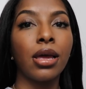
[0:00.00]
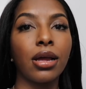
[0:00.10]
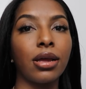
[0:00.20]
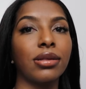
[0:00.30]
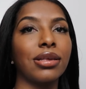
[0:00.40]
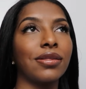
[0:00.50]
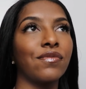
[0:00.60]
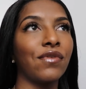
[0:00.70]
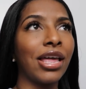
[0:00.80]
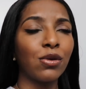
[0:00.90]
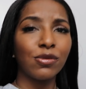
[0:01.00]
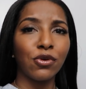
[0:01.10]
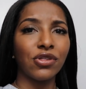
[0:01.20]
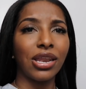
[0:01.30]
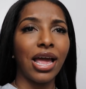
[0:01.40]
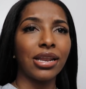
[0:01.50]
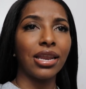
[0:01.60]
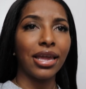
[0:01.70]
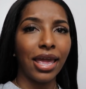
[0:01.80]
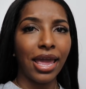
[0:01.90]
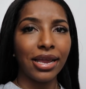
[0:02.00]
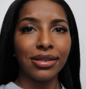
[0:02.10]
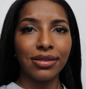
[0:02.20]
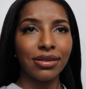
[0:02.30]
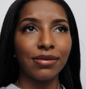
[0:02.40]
because his flight was supposed to land at like eight,